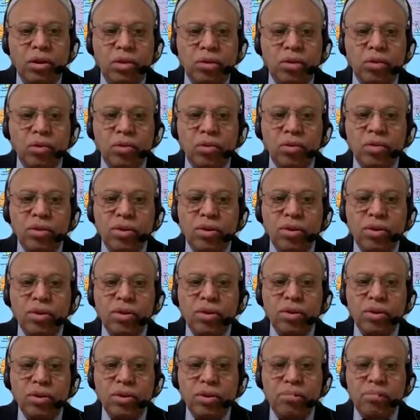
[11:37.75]
No
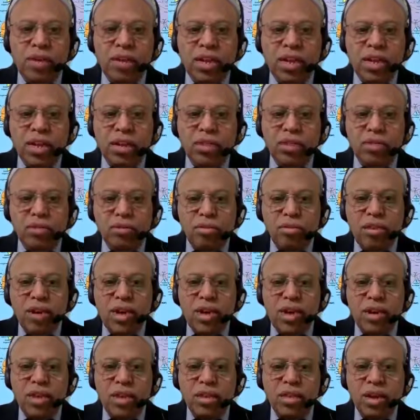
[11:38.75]
closed door meetings, no
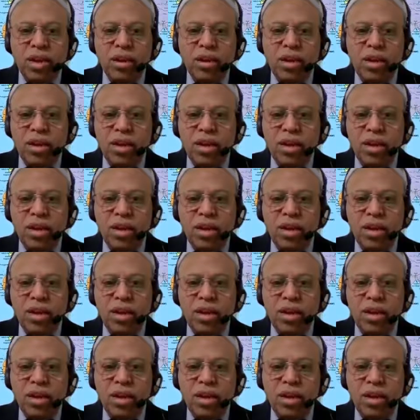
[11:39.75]
hidden secret